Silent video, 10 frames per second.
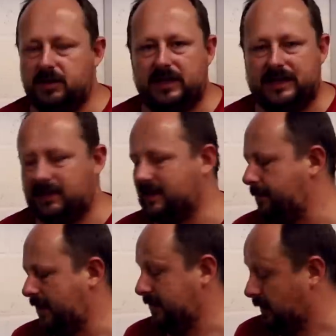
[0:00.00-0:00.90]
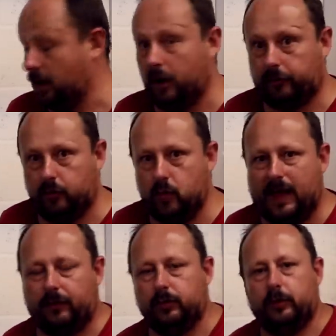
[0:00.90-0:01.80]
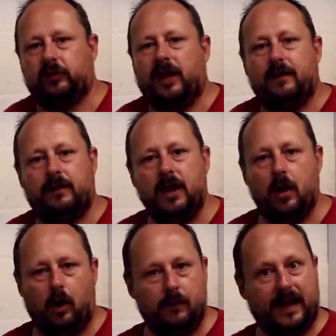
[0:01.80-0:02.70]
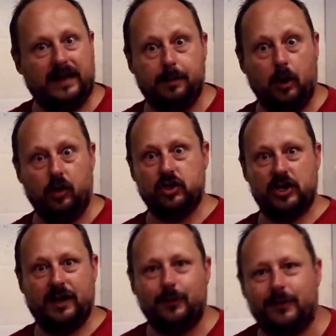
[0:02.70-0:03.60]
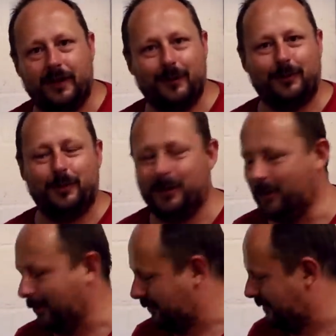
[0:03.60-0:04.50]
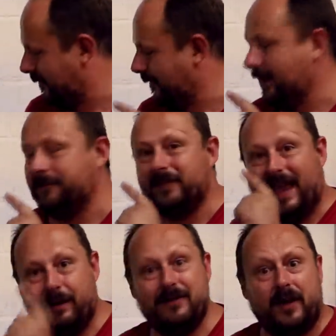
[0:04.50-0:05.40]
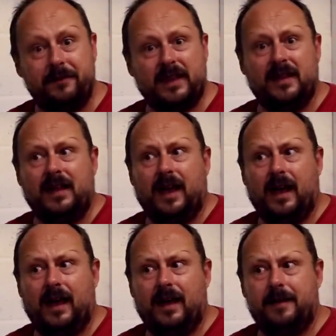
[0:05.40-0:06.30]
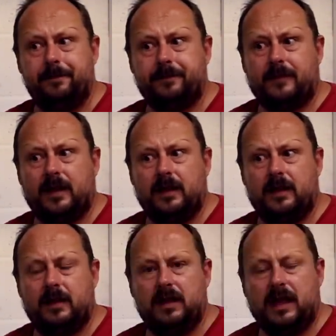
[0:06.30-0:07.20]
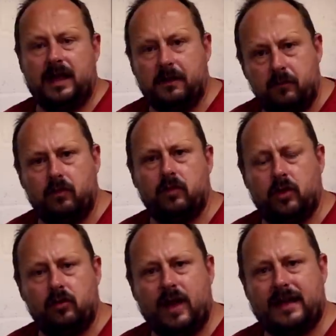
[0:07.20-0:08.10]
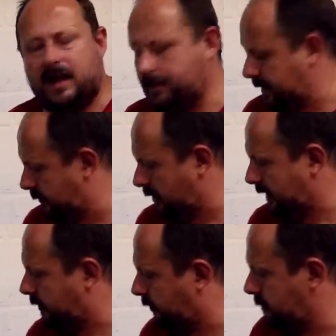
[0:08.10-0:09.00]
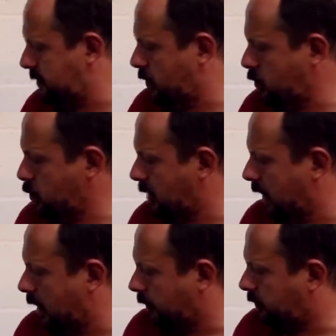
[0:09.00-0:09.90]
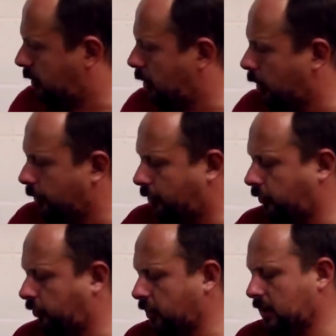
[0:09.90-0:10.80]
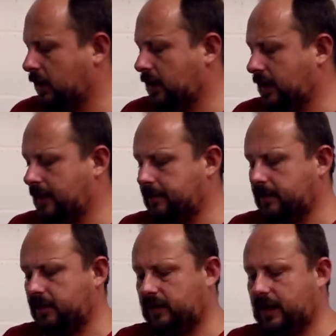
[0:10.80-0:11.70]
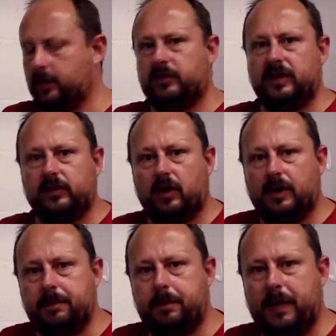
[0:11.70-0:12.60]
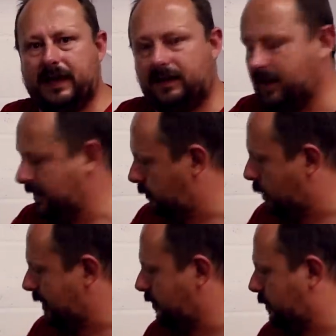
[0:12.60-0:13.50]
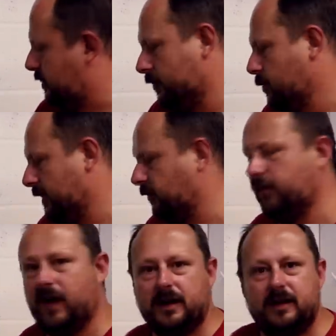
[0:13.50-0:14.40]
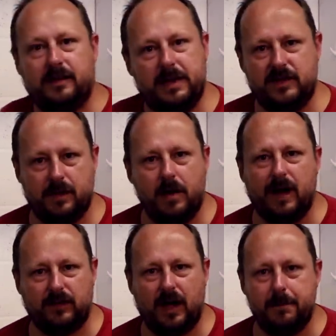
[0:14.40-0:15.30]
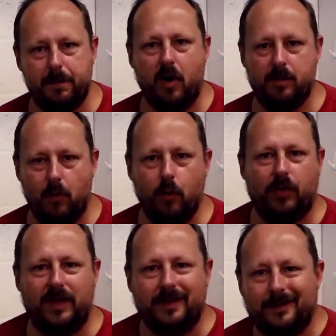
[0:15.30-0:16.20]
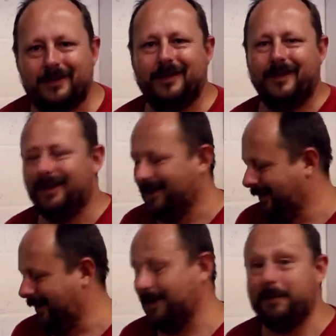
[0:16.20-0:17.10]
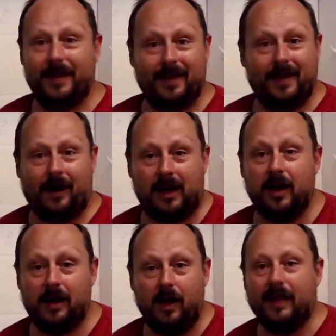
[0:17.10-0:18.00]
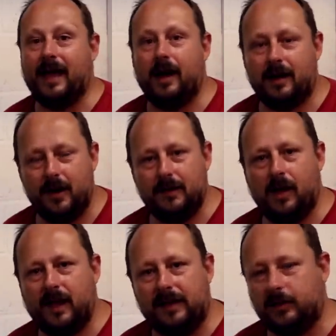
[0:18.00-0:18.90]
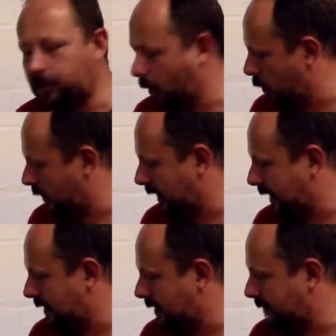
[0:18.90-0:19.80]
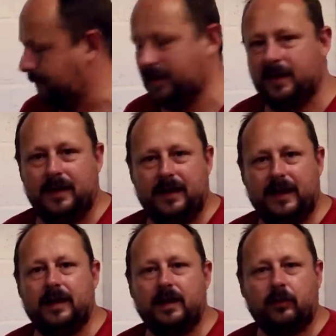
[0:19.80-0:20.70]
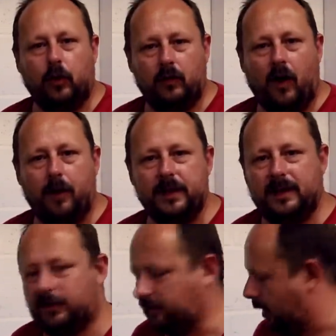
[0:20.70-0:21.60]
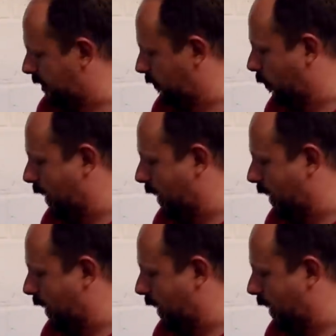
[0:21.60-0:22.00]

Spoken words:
decontaminating glass and all that sort of stuff available on the channel for those that want to watch. However, the Rag Company have released some new glass cloths, you know, since I picked these ones, which is always fun because it means I might have to go and buy more things. But I kind of like that. I kind of like exploring it in a sort of hobbyist kind of